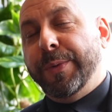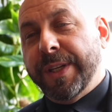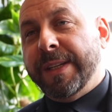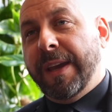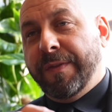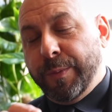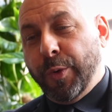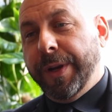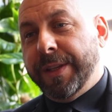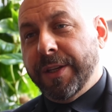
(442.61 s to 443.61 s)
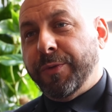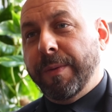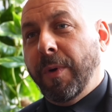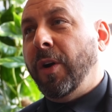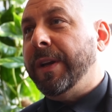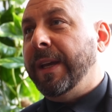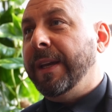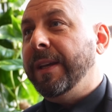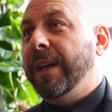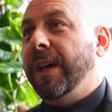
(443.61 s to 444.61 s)
It was a day from 20th century
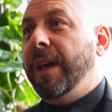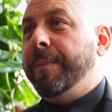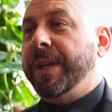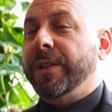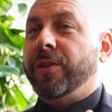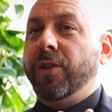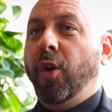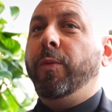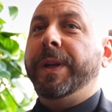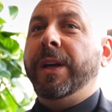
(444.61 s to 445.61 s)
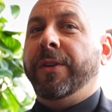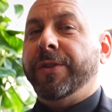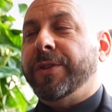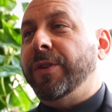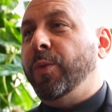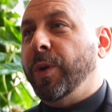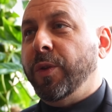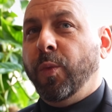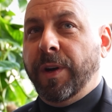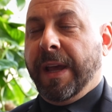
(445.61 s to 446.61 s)
marketing because nobody understood what
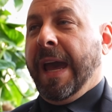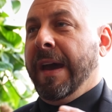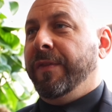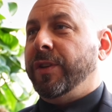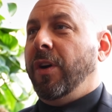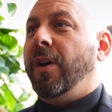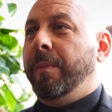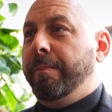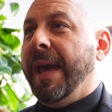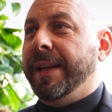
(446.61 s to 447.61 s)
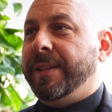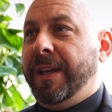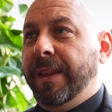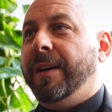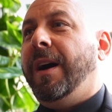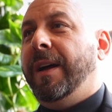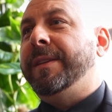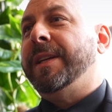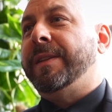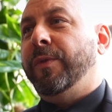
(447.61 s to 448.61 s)
the word avatar meant in the
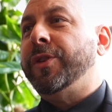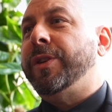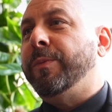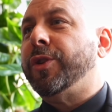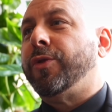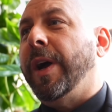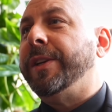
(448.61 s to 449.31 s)
context of what Jim was trying